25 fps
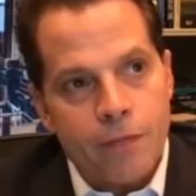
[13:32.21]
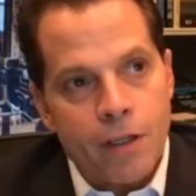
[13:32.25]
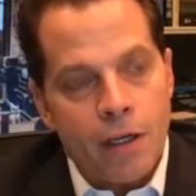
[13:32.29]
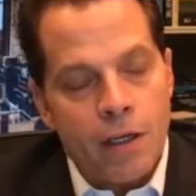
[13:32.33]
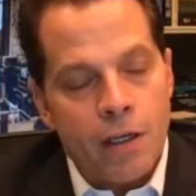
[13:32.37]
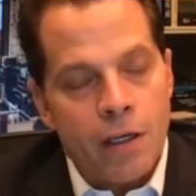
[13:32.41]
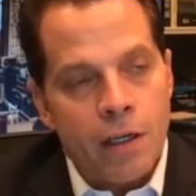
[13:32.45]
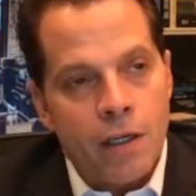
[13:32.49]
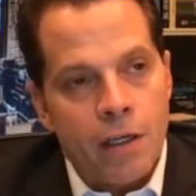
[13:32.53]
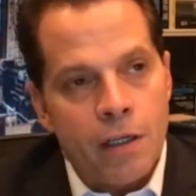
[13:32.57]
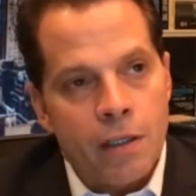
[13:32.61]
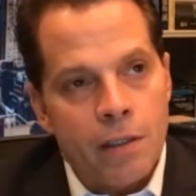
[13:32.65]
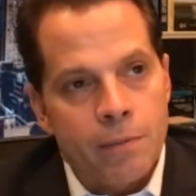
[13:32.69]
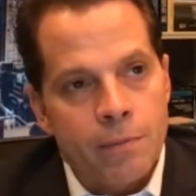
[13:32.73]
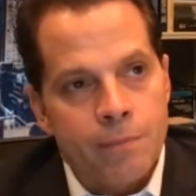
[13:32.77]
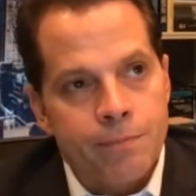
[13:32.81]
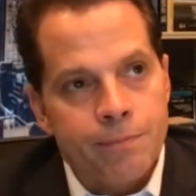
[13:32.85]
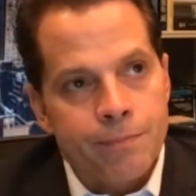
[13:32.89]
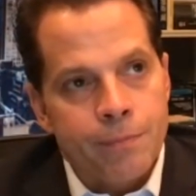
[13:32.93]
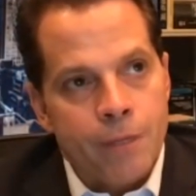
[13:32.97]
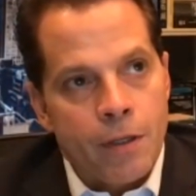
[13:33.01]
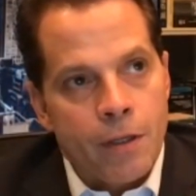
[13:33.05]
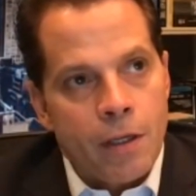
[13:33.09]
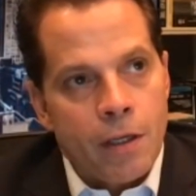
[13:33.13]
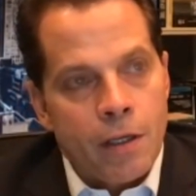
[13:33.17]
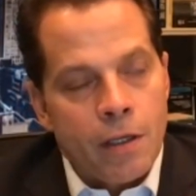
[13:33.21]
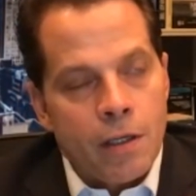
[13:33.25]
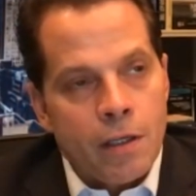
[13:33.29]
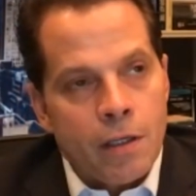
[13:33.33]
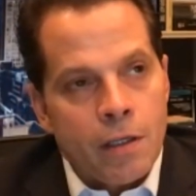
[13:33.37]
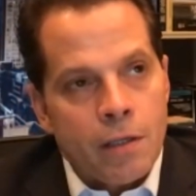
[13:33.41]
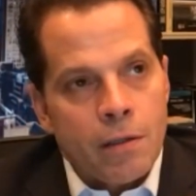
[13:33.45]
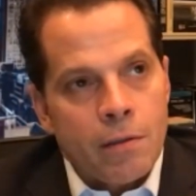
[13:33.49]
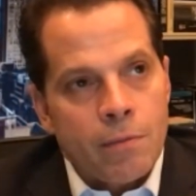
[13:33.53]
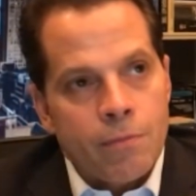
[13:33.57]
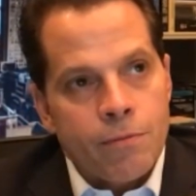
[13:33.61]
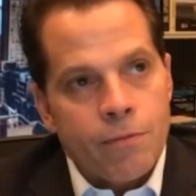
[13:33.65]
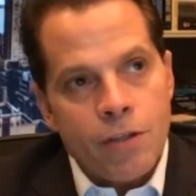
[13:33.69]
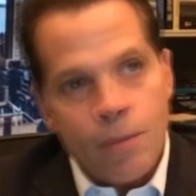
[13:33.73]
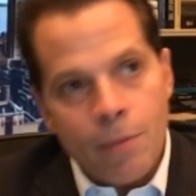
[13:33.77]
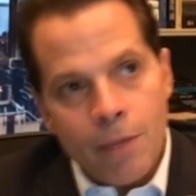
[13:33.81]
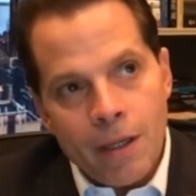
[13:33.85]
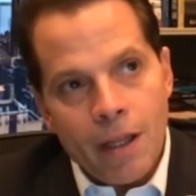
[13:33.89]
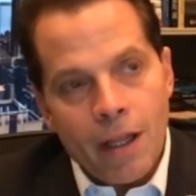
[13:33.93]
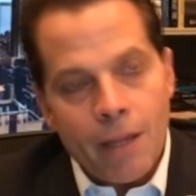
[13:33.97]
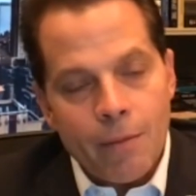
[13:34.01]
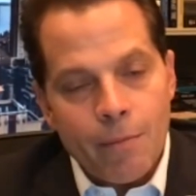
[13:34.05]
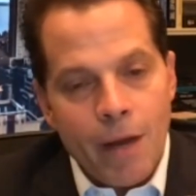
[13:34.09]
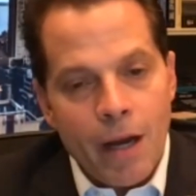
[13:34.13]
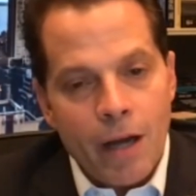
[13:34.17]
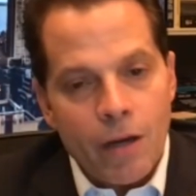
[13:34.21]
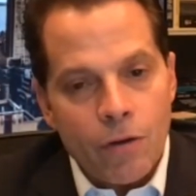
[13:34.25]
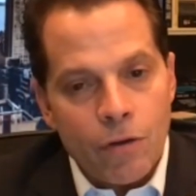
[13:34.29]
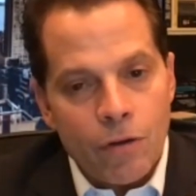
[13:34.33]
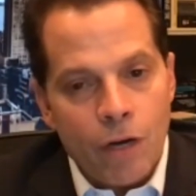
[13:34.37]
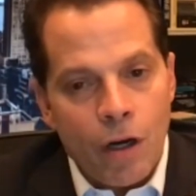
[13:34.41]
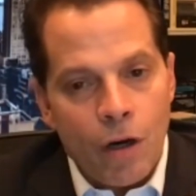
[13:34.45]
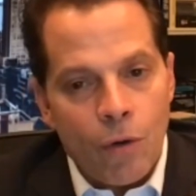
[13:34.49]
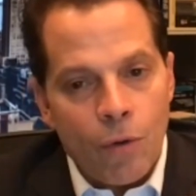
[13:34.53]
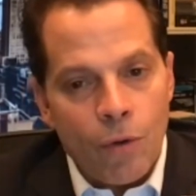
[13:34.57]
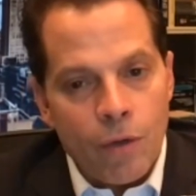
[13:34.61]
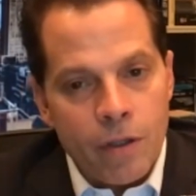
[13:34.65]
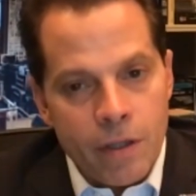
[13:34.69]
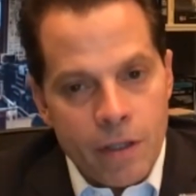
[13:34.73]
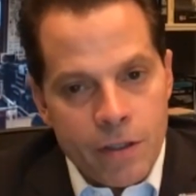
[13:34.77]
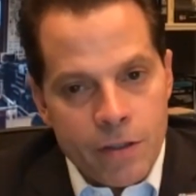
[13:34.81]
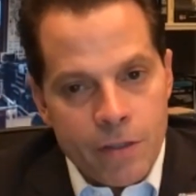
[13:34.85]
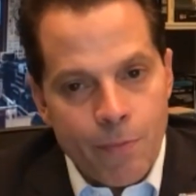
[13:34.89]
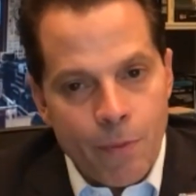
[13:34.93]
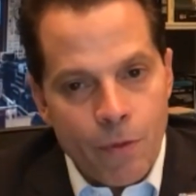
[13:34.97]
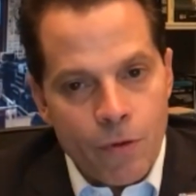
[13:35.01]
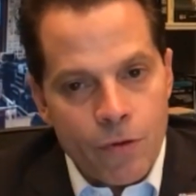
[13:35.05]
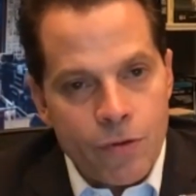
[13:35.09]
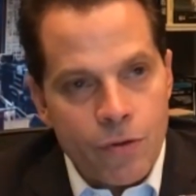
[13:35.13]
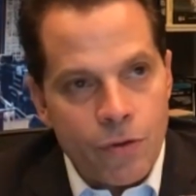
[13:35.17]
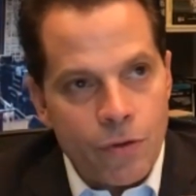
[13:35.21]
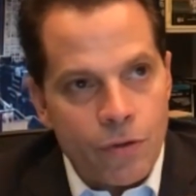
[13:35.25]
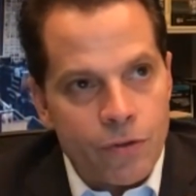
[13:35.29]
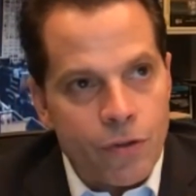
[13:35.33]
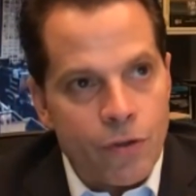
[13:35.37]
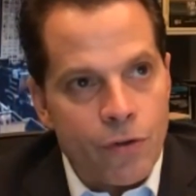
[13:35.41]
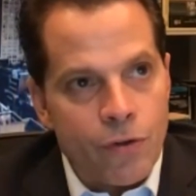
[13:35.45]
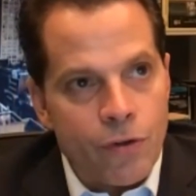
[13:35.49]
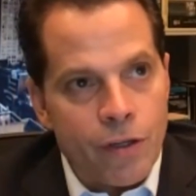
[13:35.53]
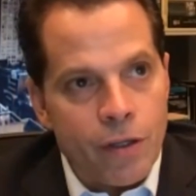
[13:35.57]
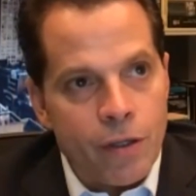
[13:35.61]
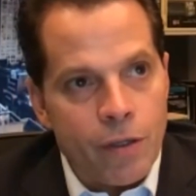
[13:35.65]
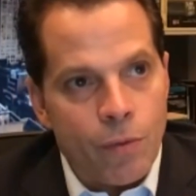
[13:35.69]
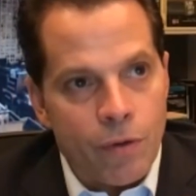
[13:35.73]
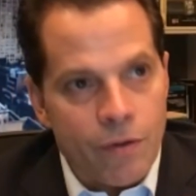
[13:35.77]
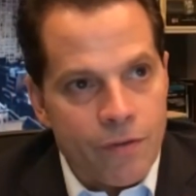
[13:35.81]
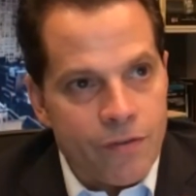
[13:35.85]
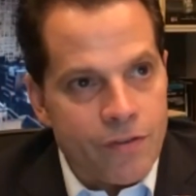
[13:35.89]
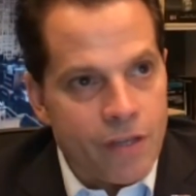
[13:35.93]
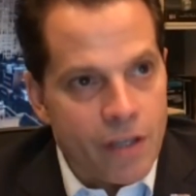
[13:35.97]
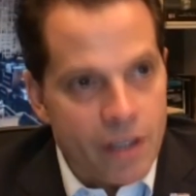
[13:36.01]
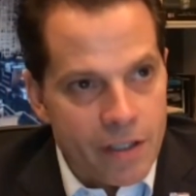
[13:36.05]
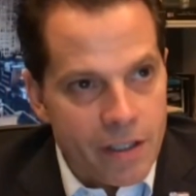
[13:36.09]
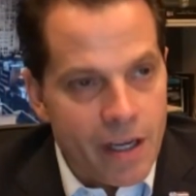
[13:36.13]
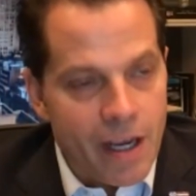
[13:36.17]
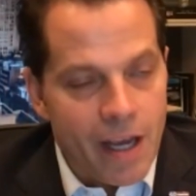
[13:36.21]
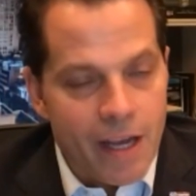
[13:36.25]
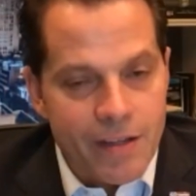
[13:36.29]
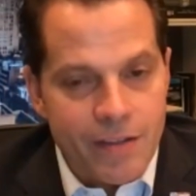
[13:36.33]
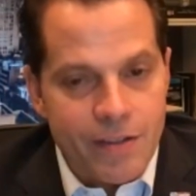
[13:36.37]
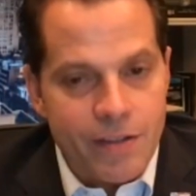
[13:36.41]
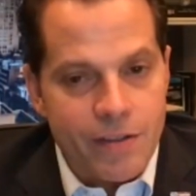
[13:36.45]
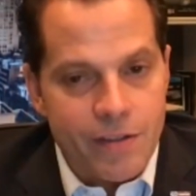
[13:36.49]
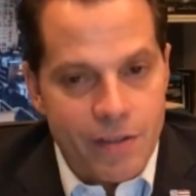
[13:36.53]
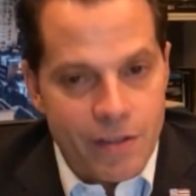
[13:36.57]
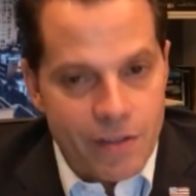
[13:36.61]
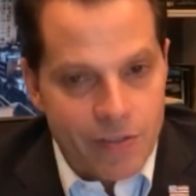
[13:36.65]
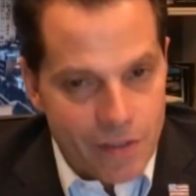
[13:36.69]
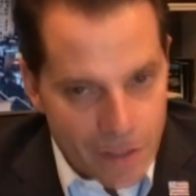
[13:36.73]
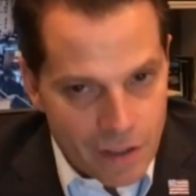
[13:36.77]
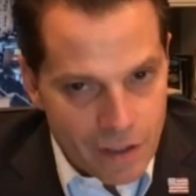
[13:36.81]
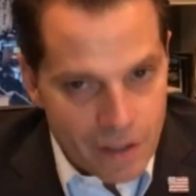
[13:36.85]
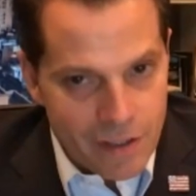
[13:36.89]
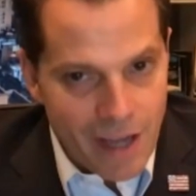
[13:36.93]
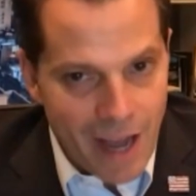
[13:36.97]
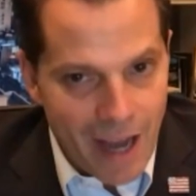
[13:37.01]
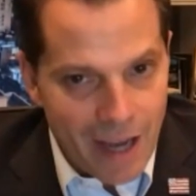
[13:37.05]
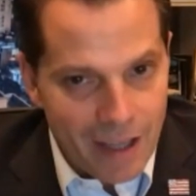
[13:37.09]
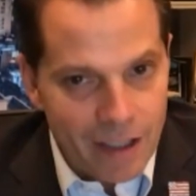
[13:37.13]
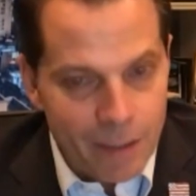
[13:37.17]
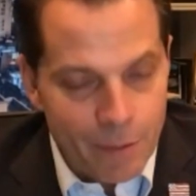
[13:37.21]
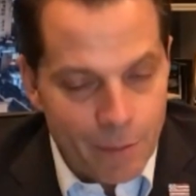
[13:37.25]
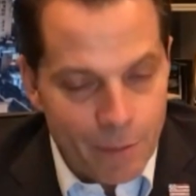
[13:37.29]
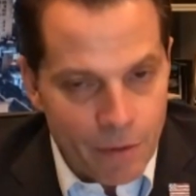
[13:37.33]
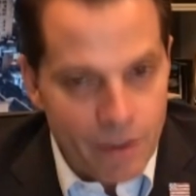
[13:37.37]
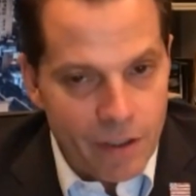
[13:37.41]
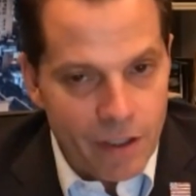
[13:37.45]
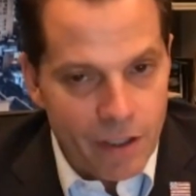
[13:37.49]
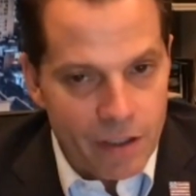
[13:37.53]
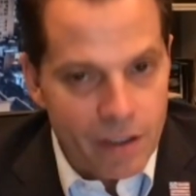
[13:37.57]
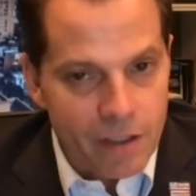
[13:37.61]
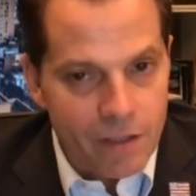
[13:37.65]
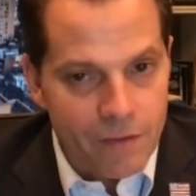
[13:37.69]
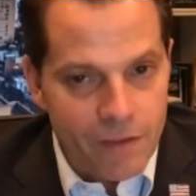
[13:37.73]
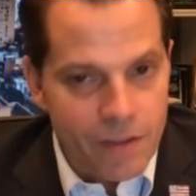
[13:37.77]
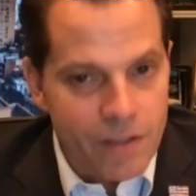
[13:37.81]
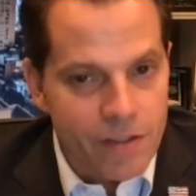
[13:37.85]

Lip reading: Somebody like Michael Cohen, his personal attorney, would have said, yes, this is exactly predictive.